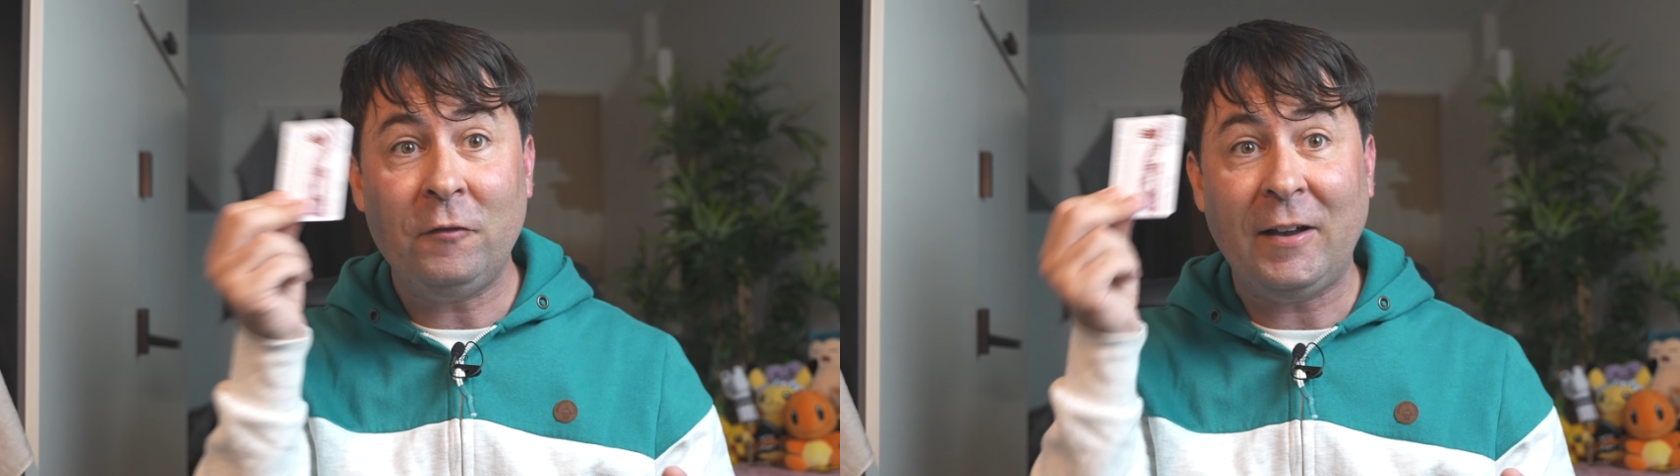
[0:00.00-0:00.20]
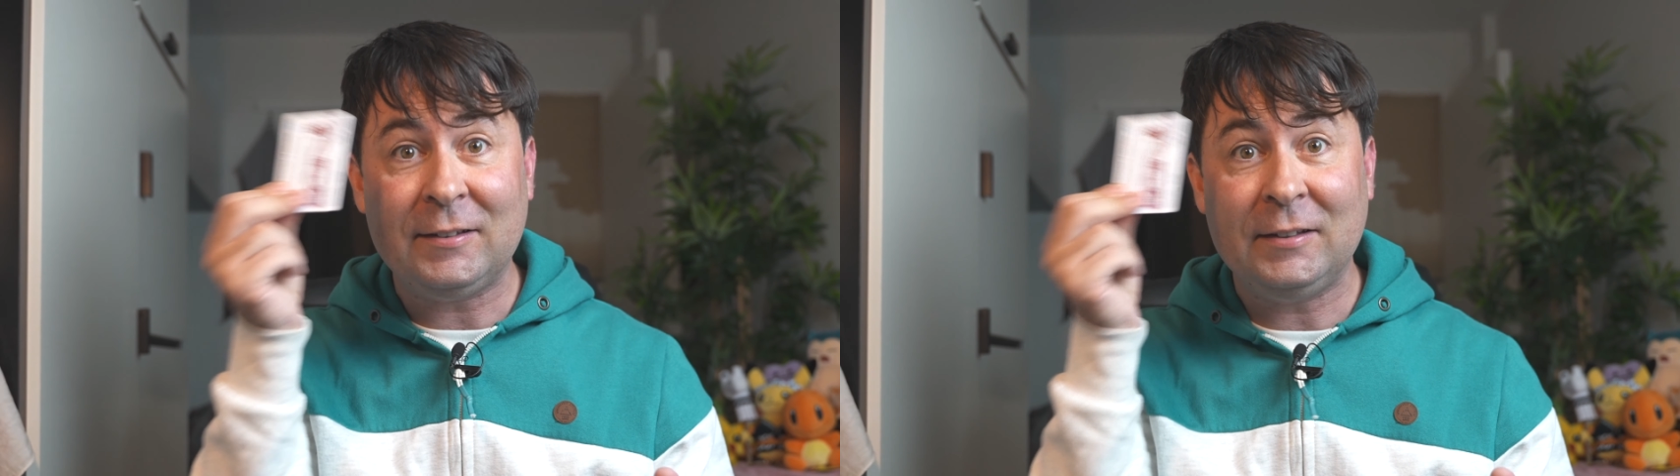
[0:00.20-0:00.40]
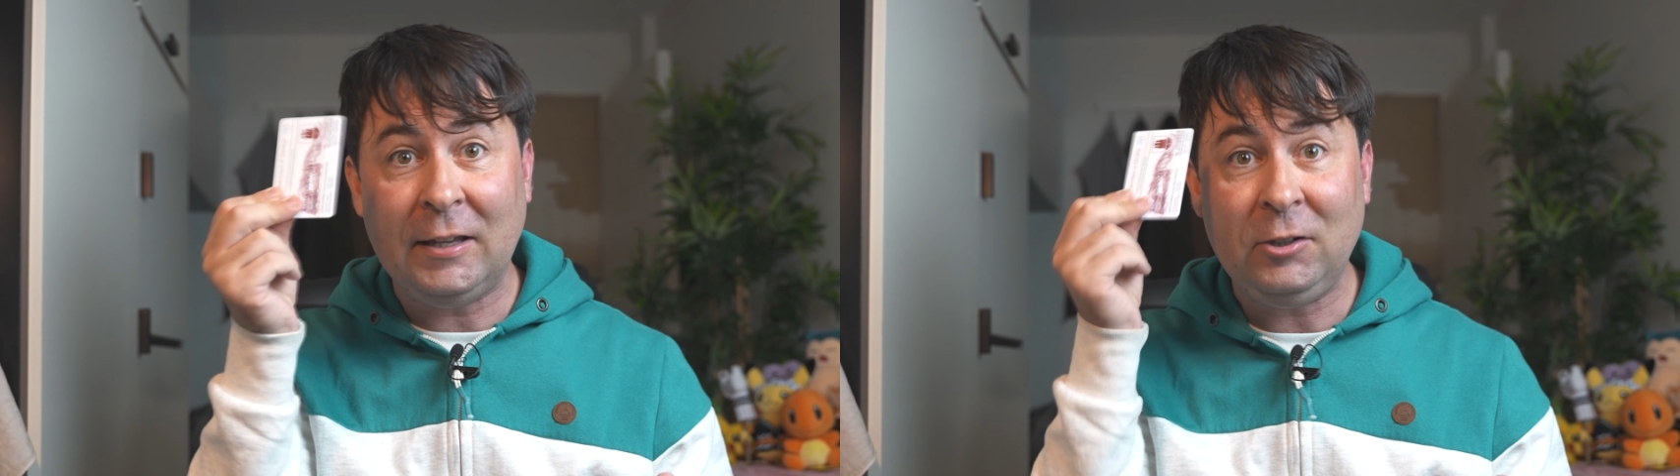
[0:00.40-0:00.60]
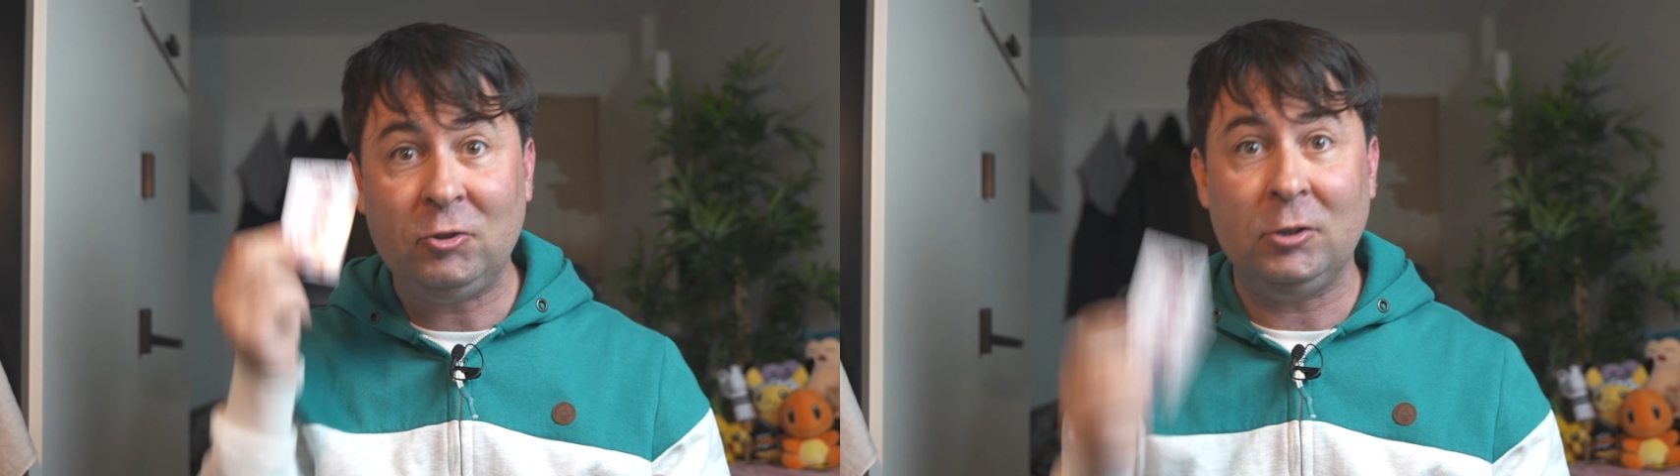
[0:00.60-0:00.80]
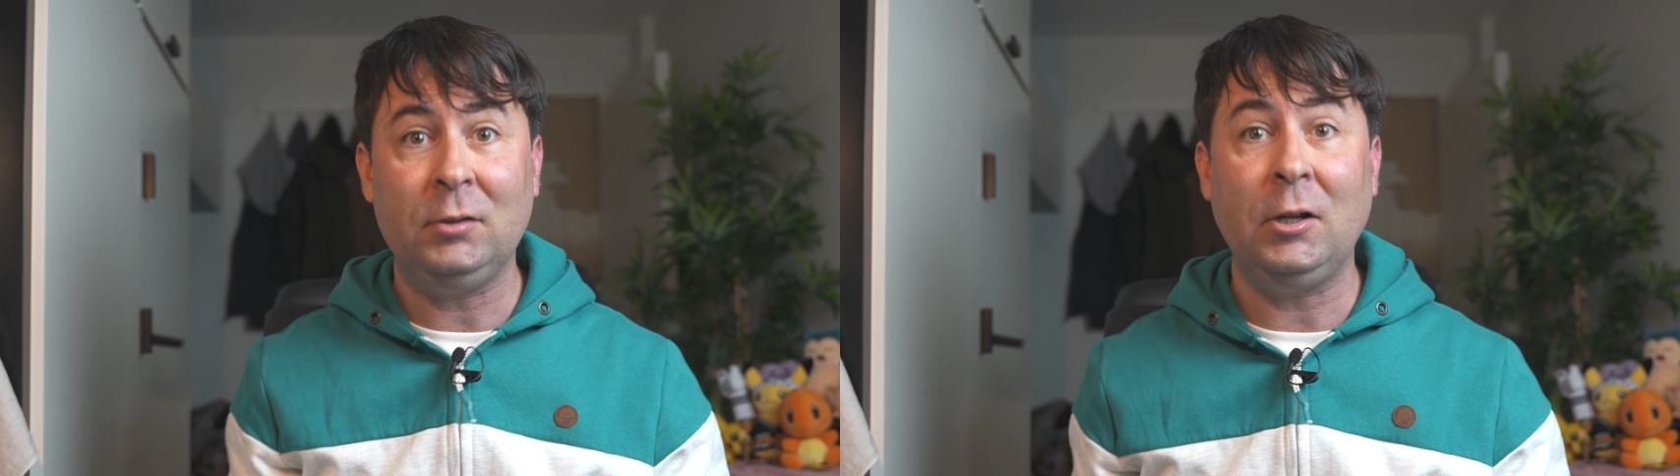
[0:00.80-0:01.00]

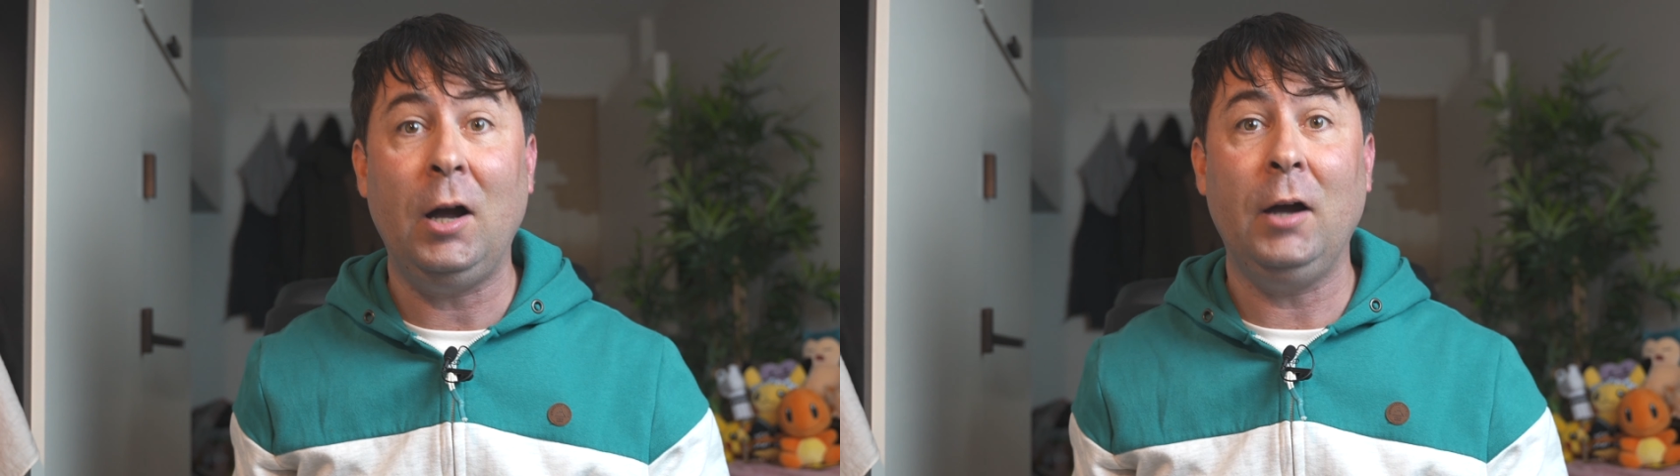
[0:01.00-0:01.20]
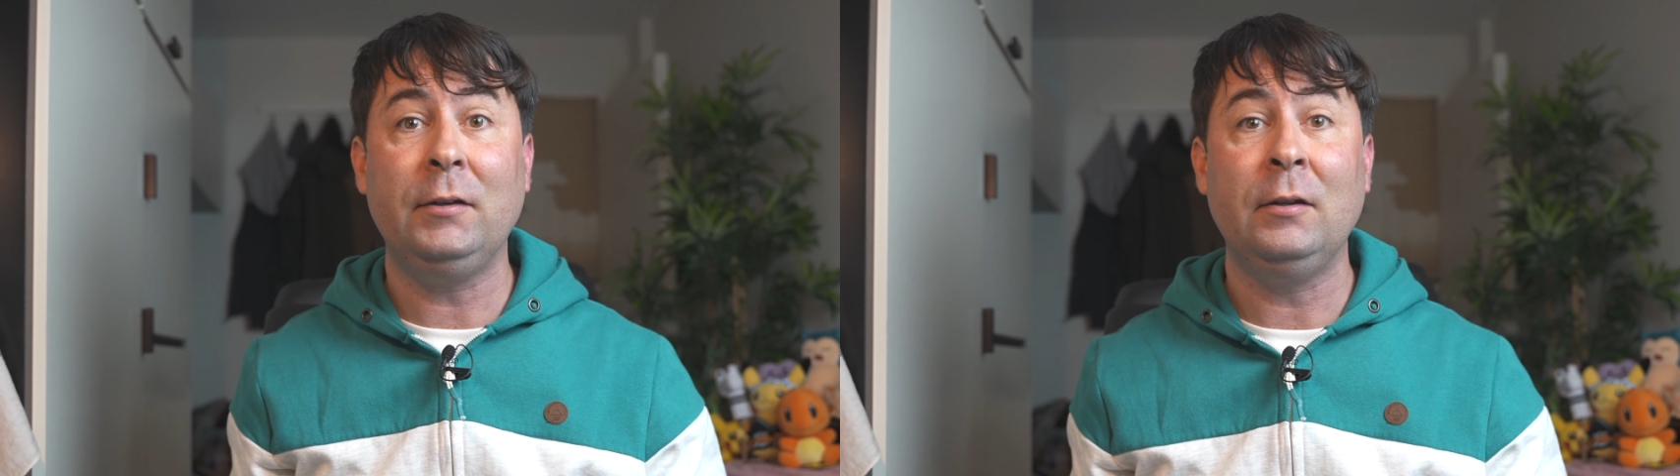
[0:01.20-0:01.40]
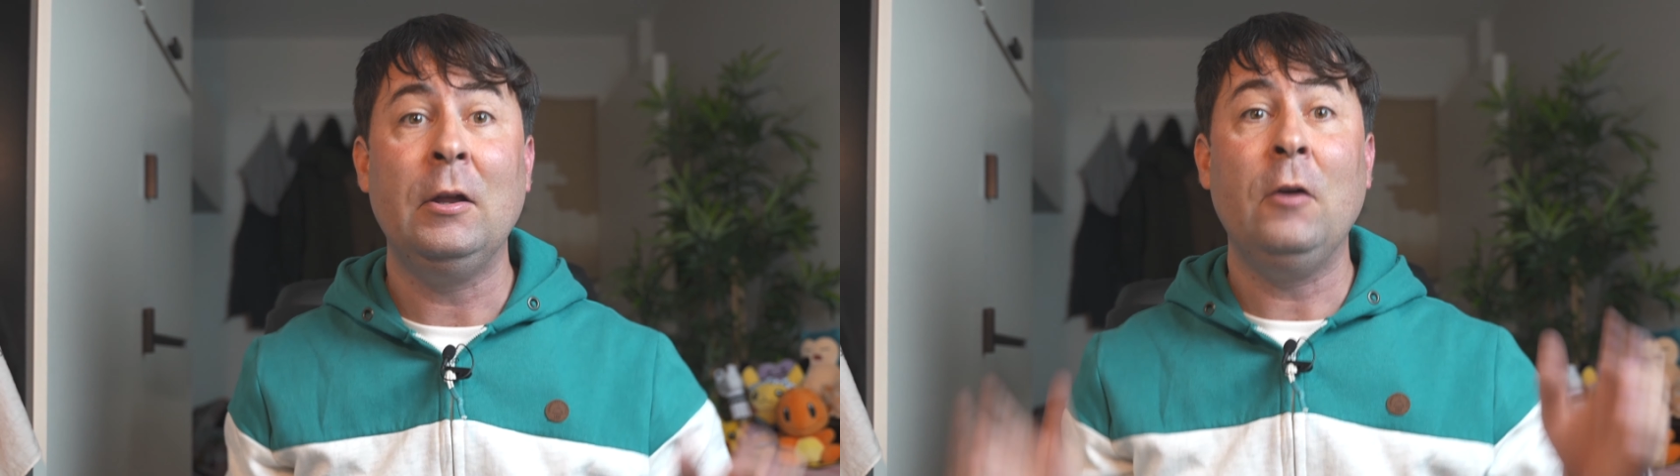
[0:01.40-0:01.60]
vaccination card